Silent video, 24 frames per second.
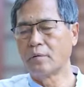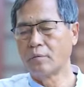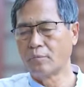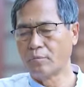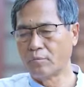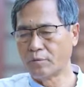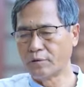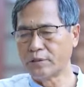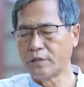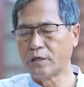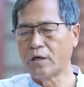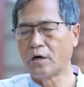
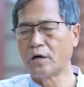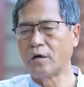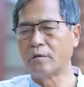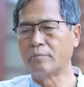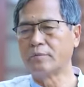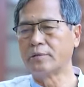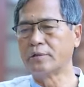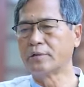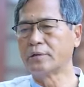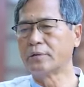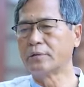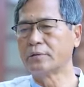Modi
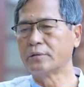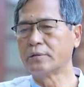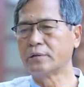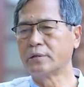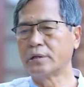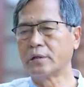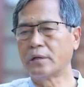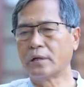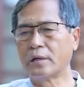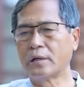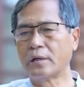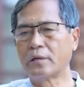government,
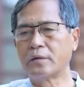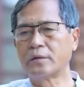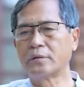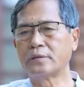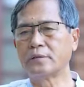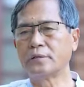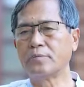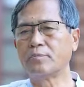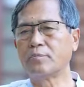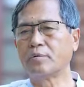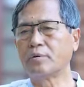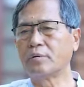
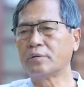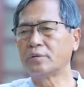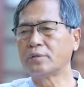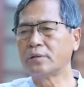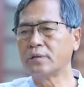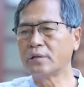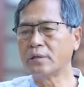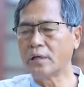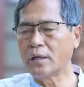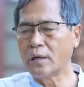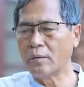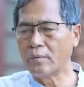and
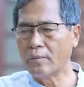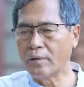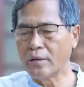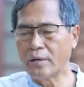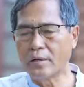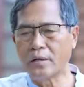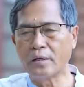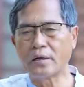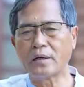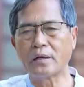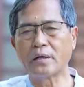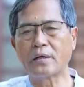the
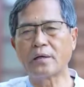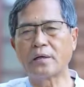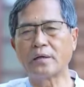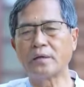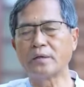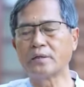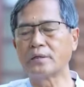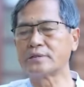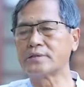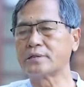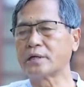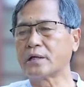MNREGA,
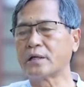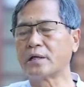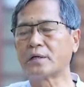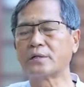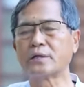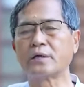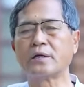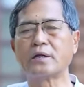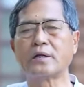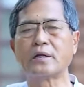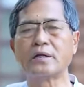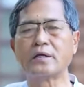it is
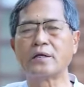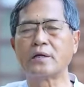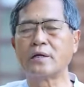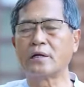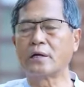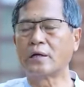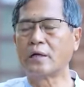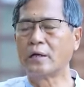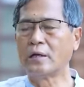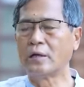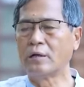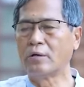another
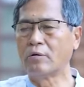area